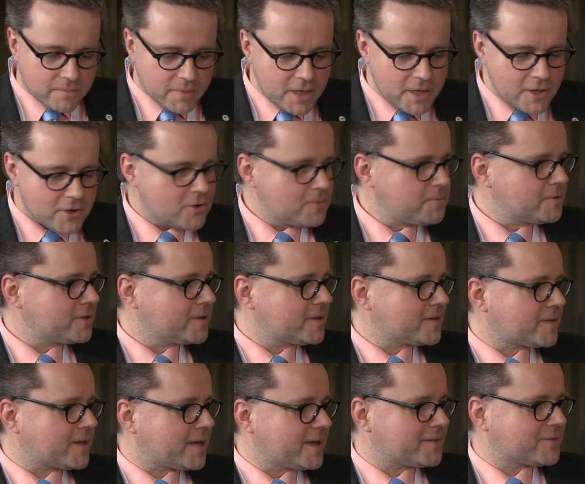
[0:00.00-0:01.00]
me,
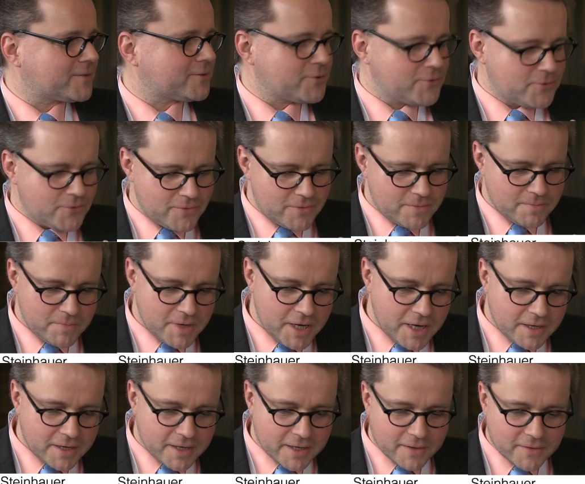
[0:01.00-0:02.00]
openness has two
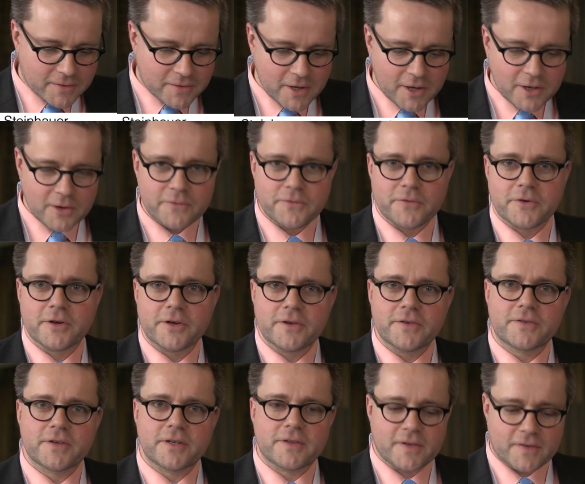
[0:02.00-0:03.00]
meanings.
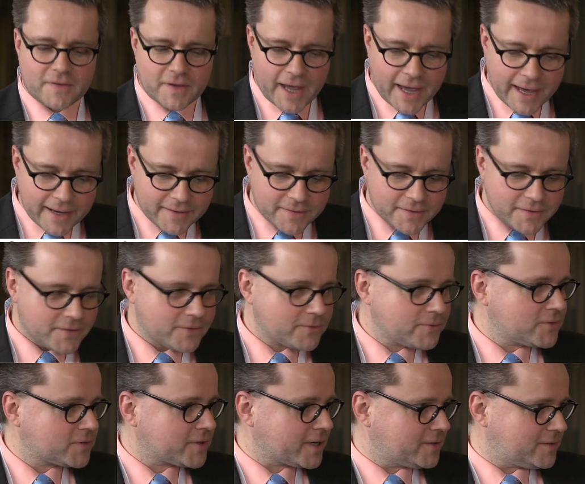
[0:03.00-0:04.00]
First, it is access
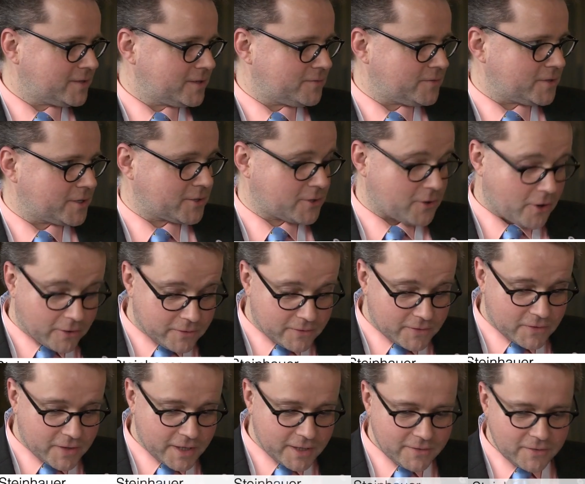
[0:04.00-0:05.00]
to scientific
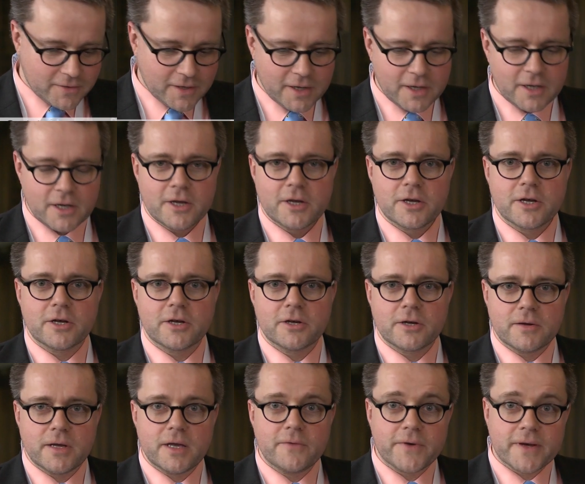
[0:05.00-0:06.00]
content.
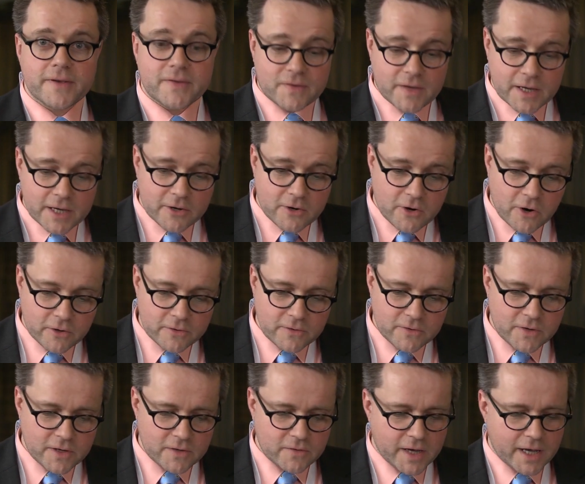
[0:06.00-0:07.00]
If I say
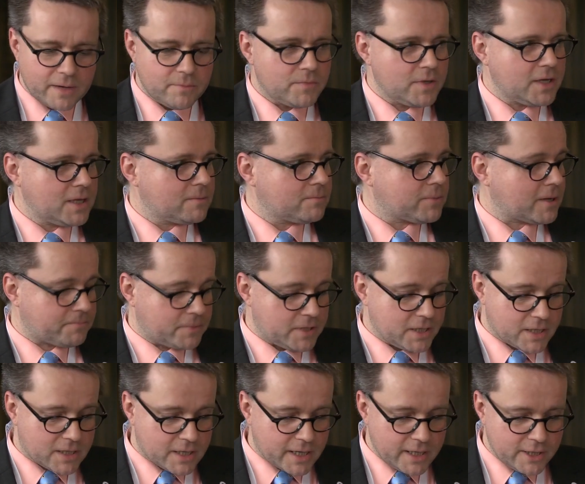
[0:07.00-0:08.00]
content, I mean
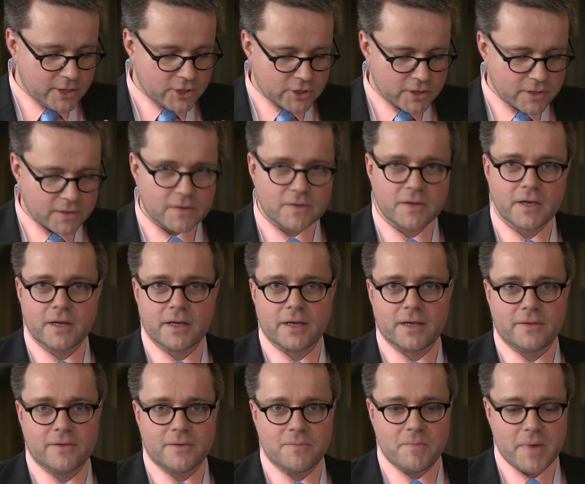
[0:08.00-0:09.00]
publications
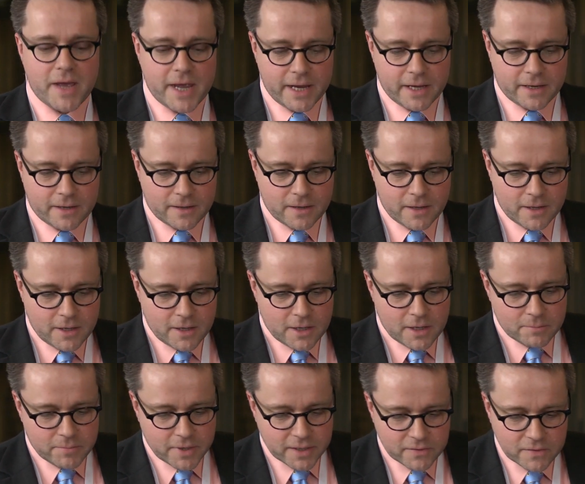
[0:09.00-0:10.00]
in the main.
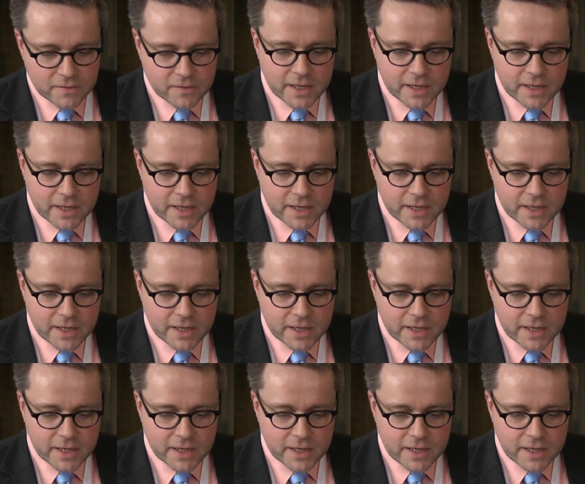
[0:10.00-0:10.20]
But